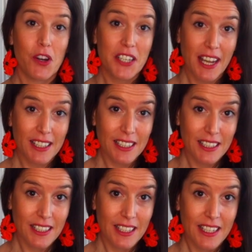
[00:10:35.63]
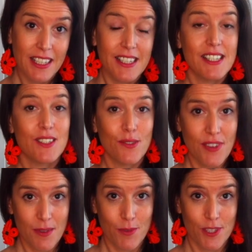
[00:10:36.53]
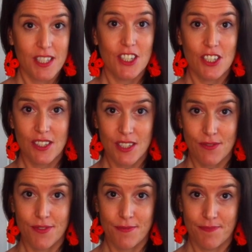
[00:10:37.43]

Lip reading: cognac is a famous digestif.